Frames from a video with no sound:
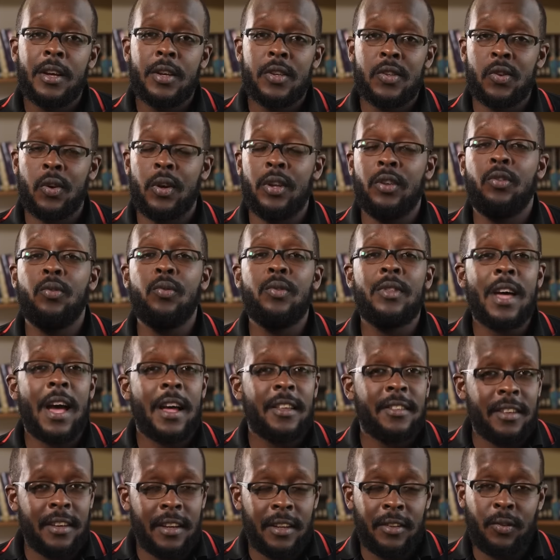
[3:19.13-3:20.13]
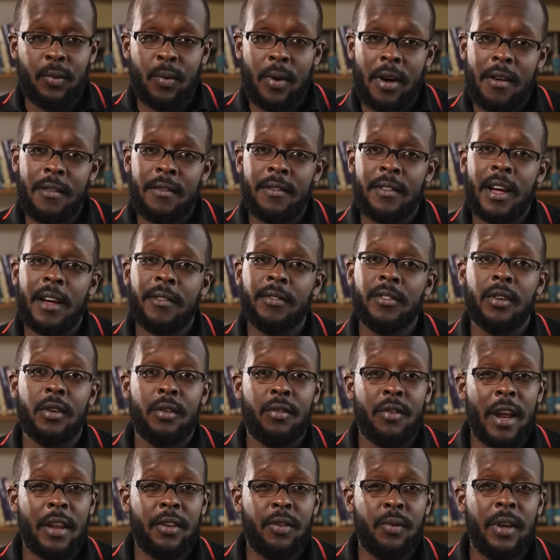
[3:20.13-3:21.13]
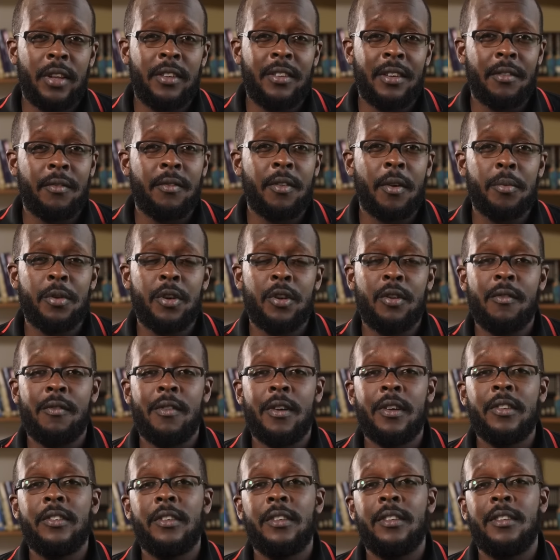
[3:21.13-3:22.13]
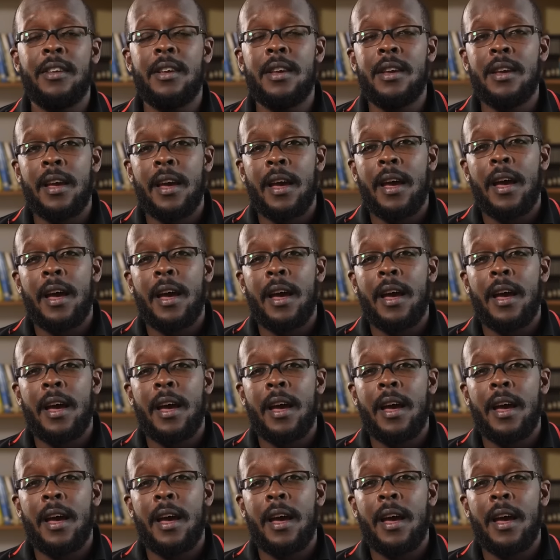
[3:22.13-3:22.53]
So in 2012, after graduating from university,